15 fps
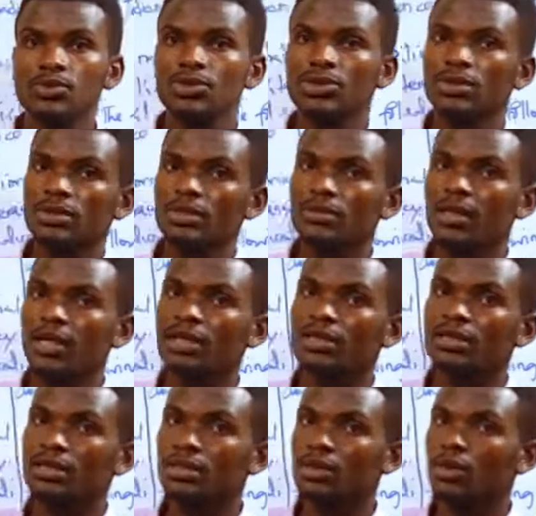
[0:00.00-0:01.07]
which he
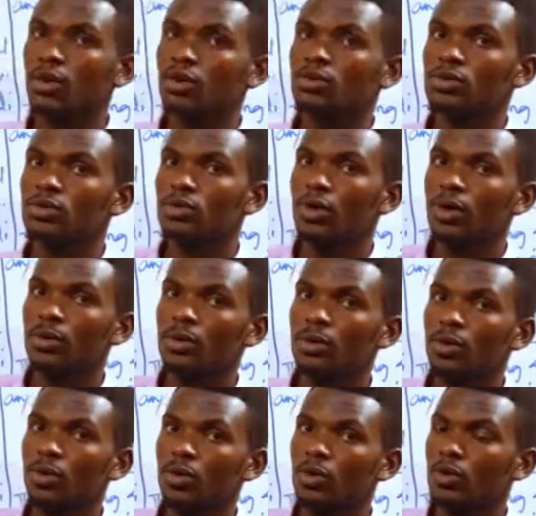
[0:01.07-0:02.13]
made
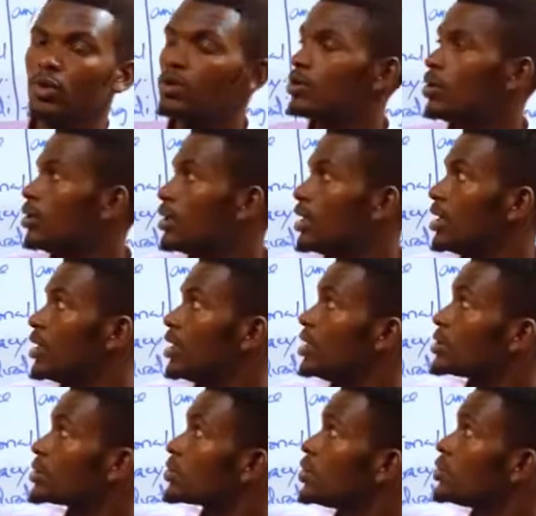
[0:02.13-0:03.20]
on the
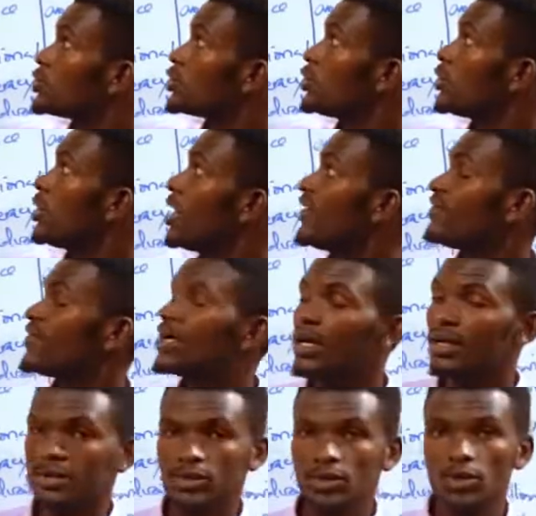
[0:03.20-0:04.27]
social
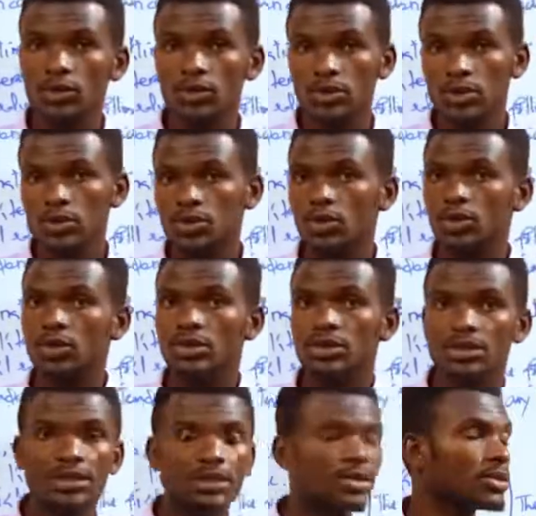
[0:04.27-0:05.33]
affairs or social
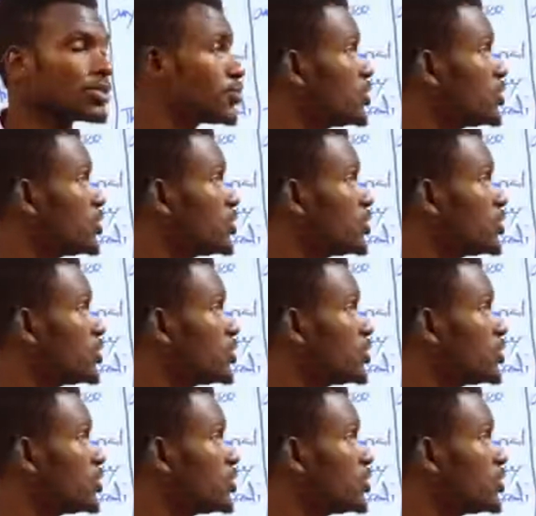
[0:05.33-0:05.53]
changes,